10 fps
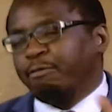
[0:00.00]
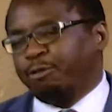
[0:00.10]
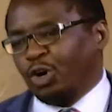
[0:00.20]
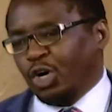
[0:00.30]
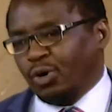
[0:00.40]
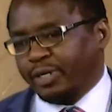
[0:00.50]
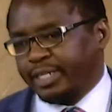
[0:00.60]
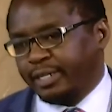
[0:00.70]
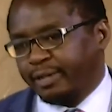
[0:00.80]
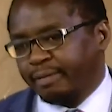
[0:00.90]
for God.
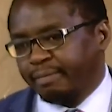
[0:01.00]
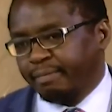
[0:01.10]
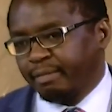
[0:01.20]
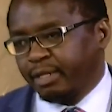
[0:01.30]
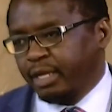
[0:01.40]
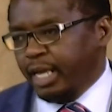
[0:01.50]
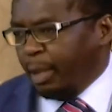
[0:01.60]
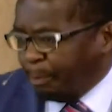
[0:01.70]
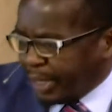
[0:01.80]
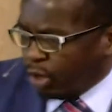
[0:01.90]
He
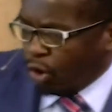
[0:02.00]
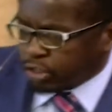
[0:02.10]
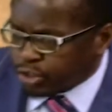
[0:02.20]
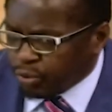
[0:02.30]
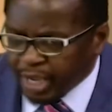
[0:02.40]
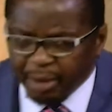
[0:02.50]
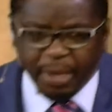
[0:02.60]
belongs to him,